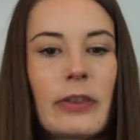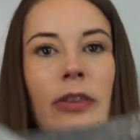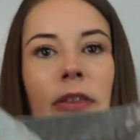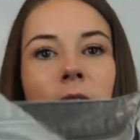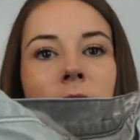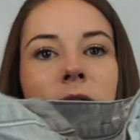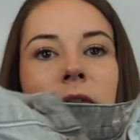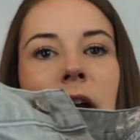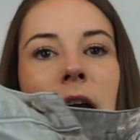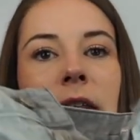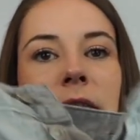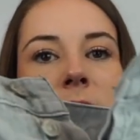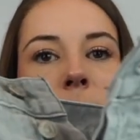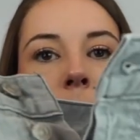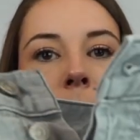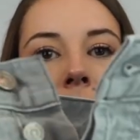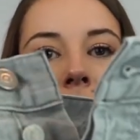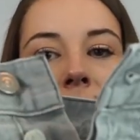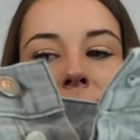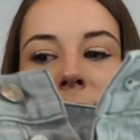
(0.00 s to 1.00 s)
They've got the
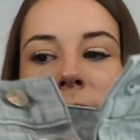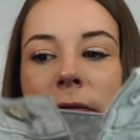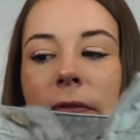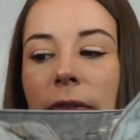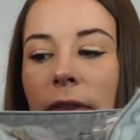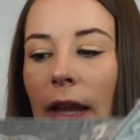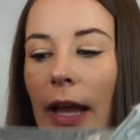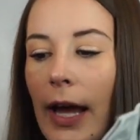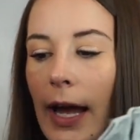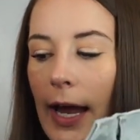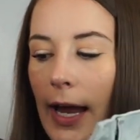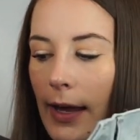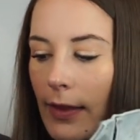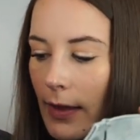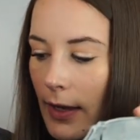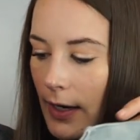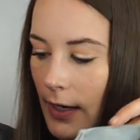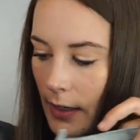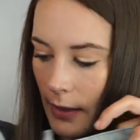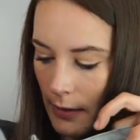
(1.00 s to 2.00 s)
button fly
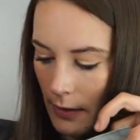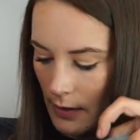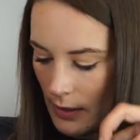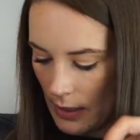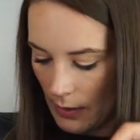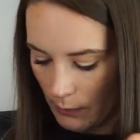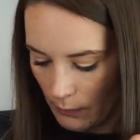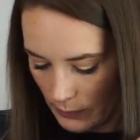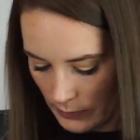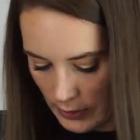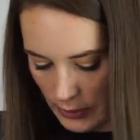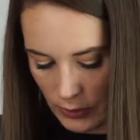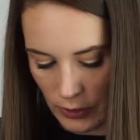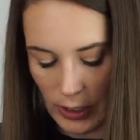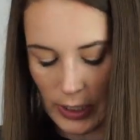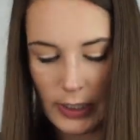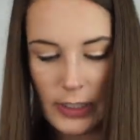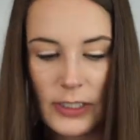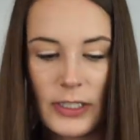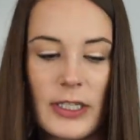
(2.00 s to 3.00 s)
there. I was
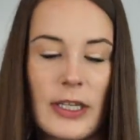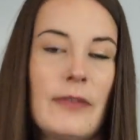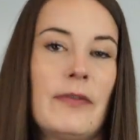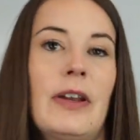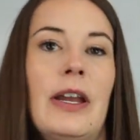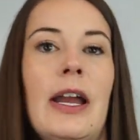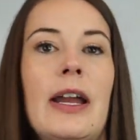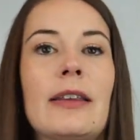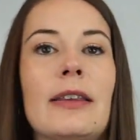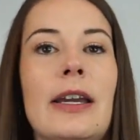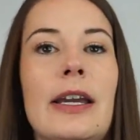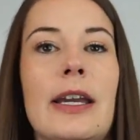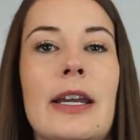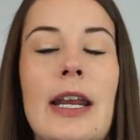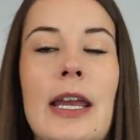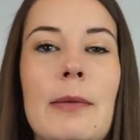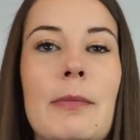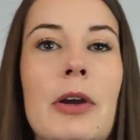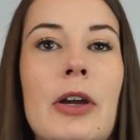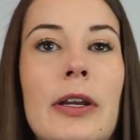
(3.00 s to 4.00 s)
trying to see if it had like a
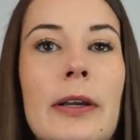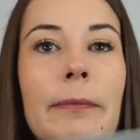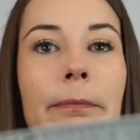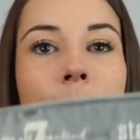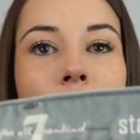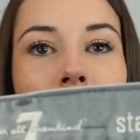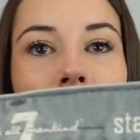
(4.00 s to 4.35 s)
name on it.